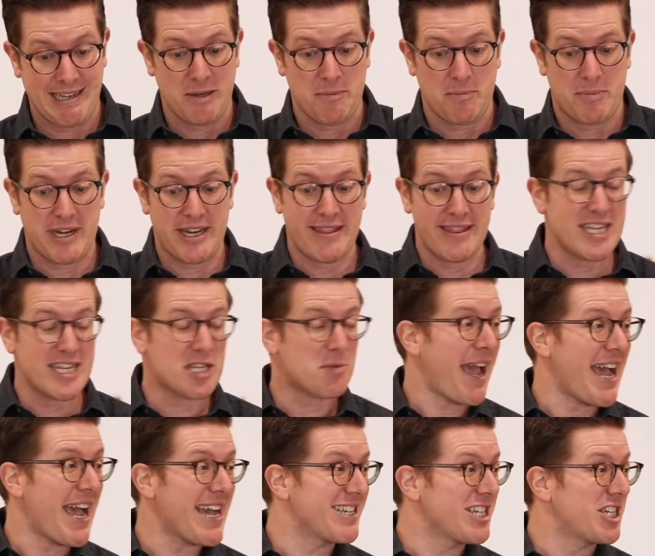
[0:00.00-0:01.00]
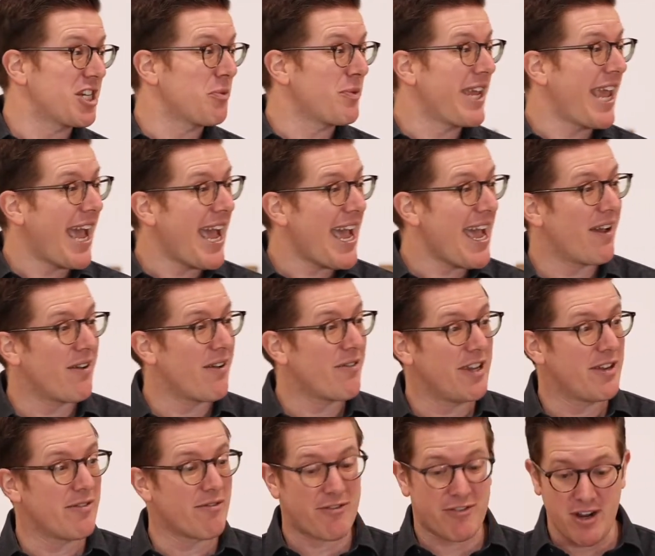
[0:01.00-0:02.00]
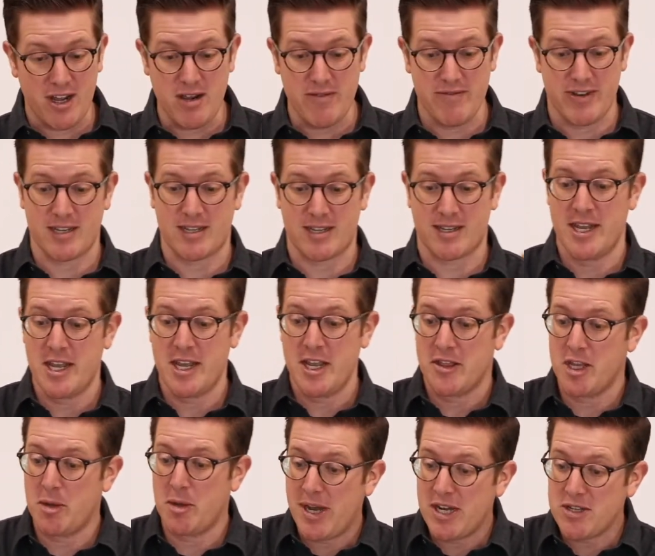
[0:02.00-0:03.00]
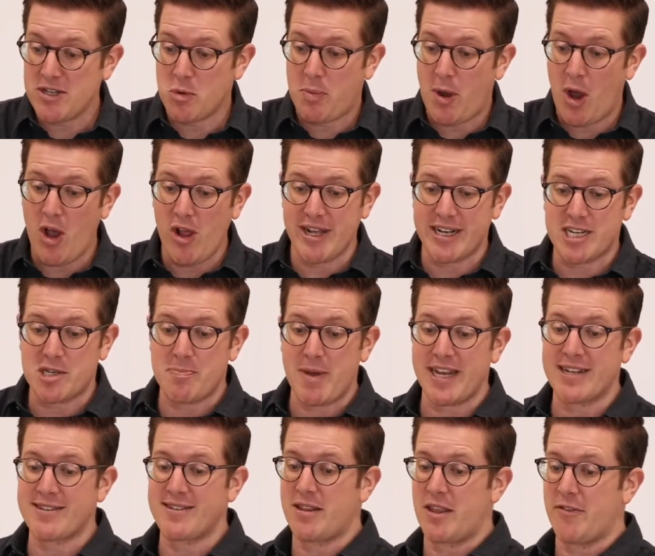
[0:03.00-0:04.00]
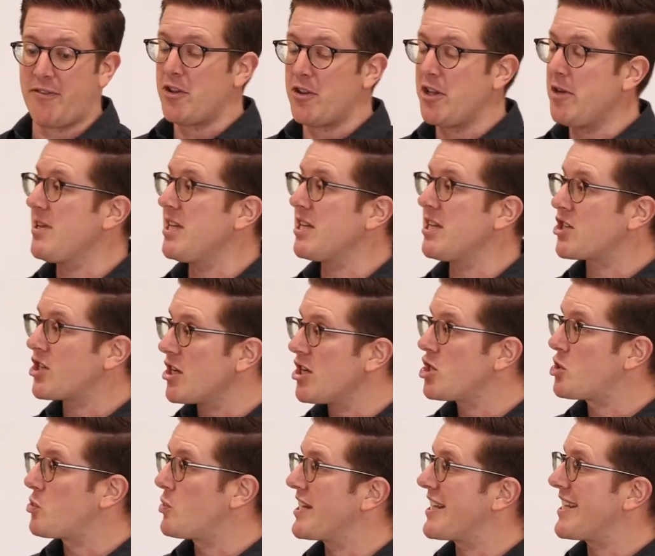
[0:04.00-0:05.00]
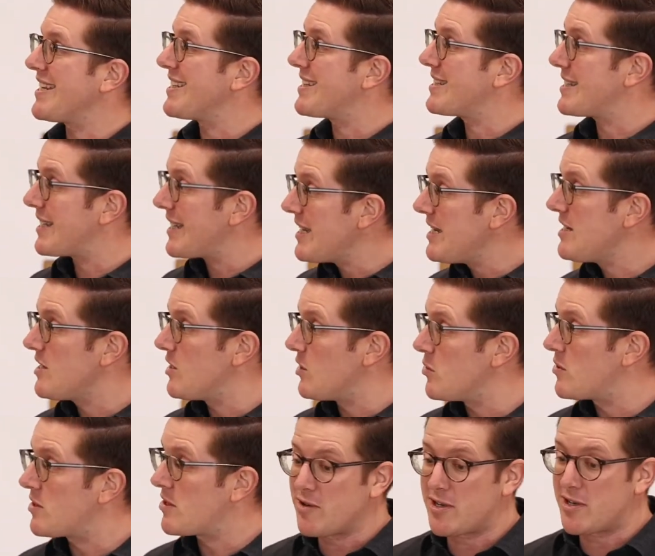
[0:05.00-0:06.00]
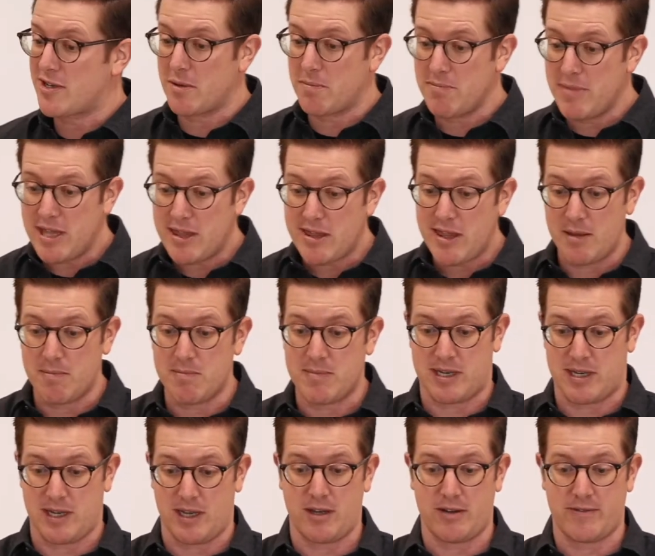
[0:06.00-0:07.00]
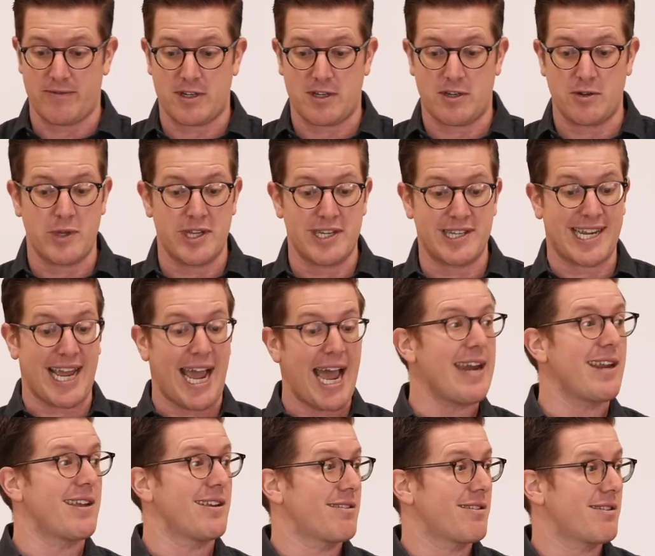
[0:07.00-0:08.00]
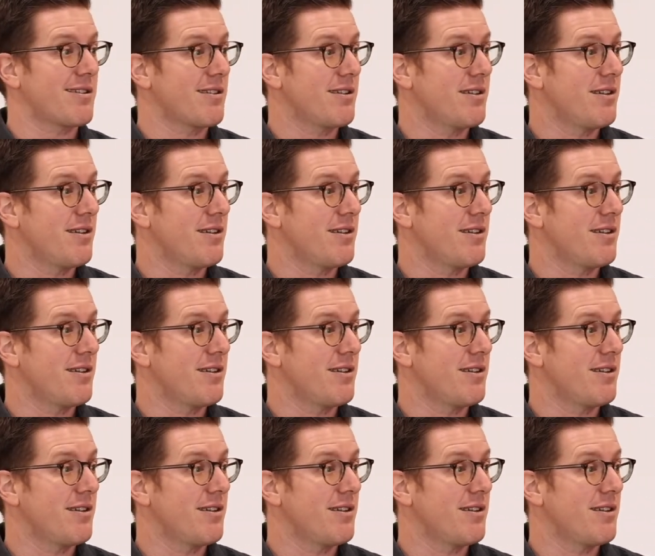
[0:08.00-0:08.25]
But in this passage that we have in front of us, the Apostle Paul expects that the Philippian church would continue to submit themselves to his guidance,